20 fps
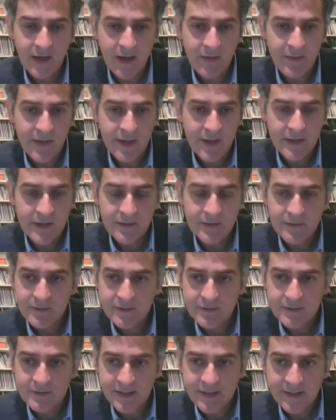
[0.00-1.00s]
and then
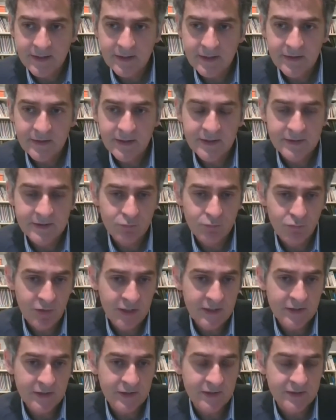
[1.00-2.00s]
secondly, there's
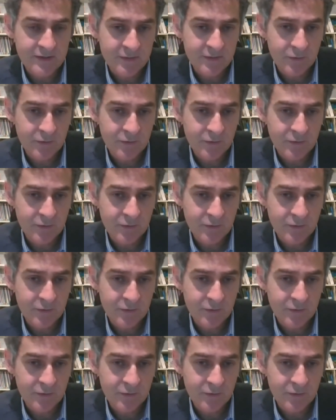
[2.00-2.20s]
really just